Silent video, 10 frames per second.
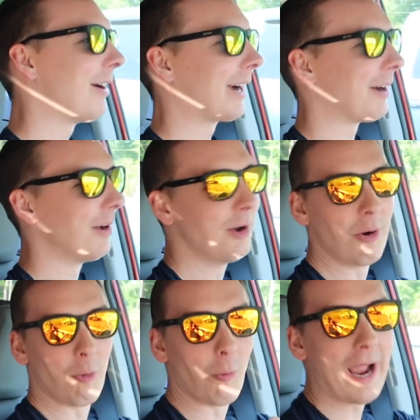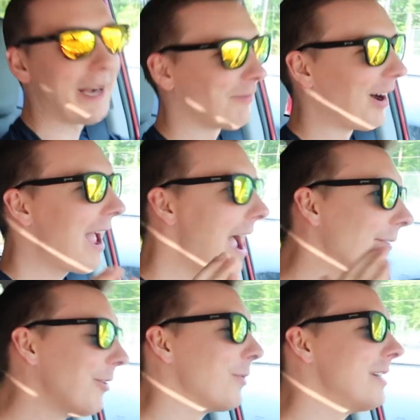Now I gotta wait for
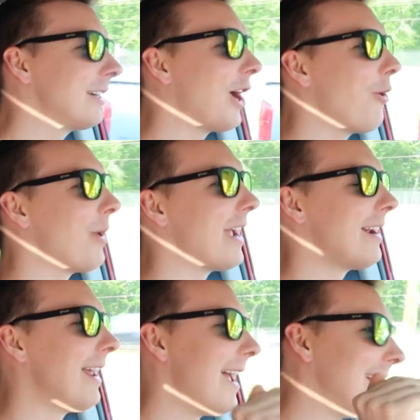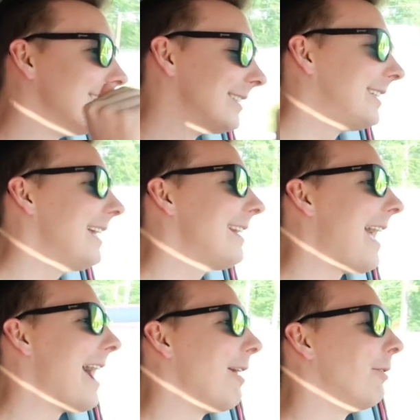everyone to go in and sit
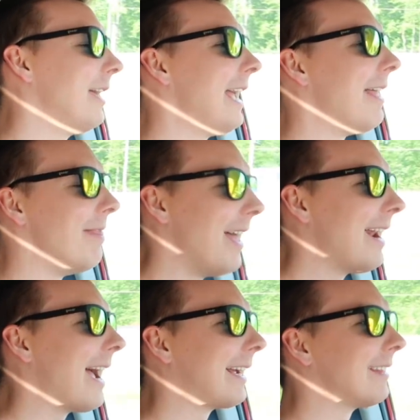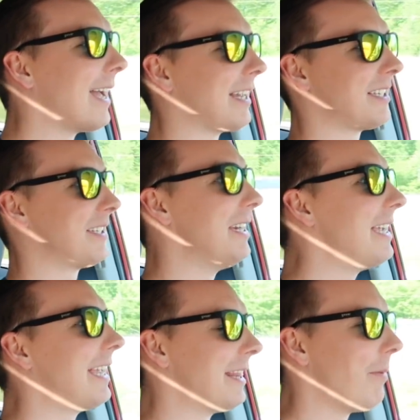down, and then I can like
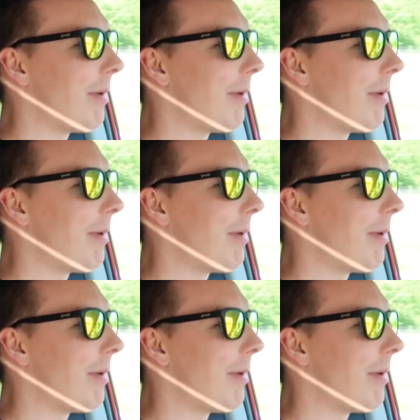sneak in the